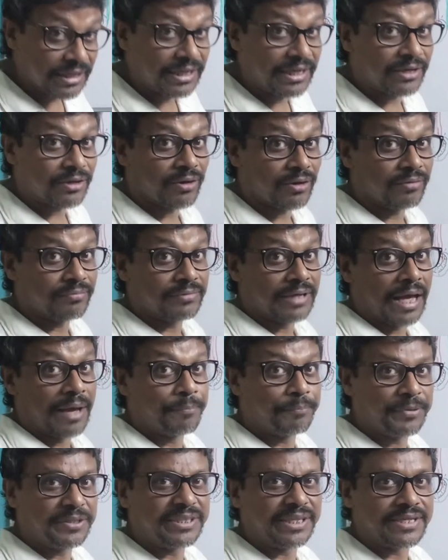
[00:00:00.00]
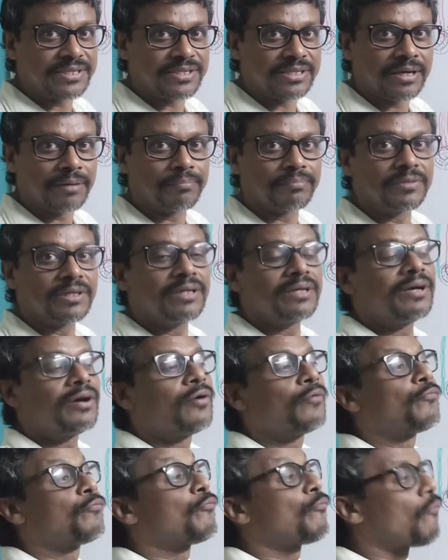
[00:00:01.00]
layer amphithecium
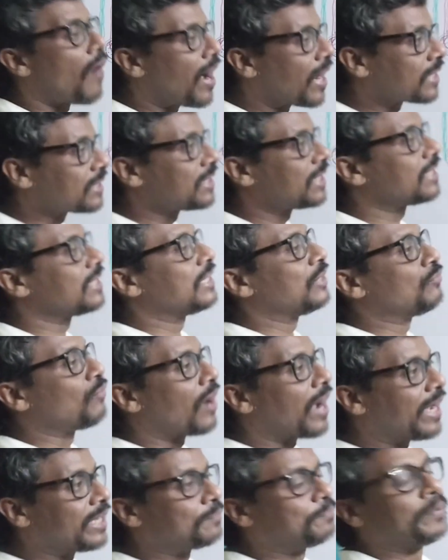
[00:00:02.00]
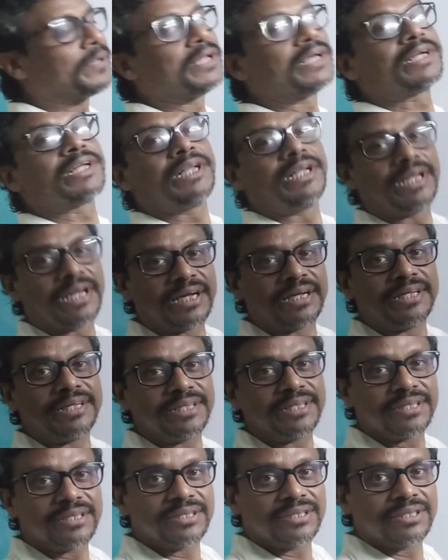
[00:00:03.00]
further divide
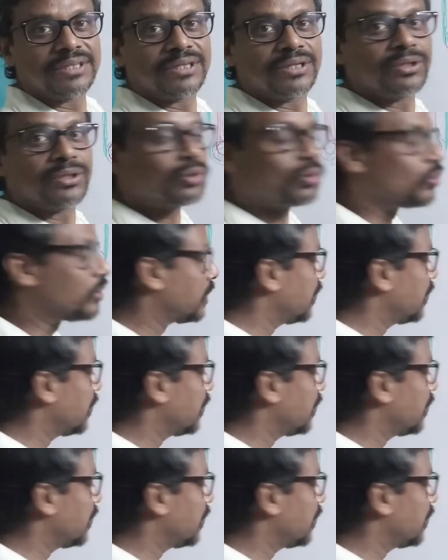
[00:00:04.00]
periclinally to